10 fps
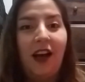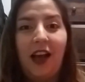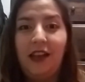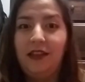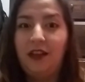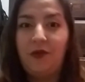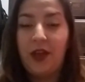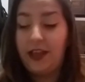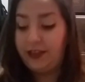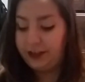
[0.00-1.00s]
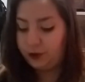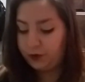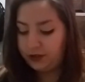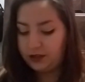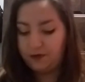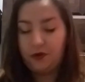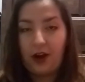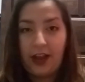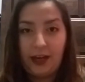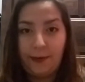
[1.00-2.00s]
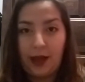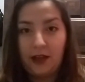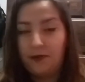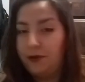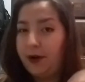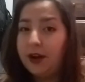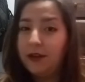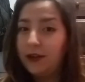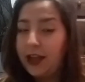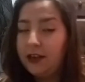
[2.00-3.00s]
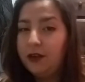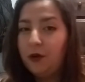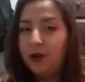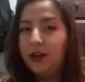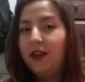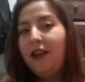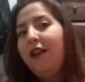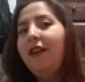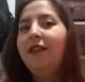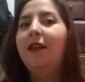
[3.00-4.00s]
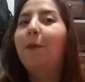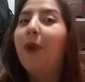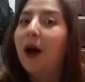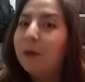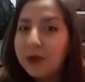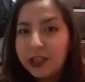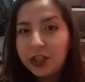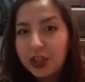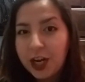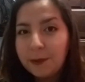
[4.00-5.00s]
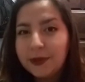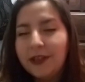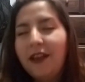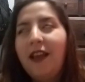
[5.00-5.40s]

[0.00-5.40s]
I love it. And this one's a variety pack of the regular candy corn, the pumpkin shapes,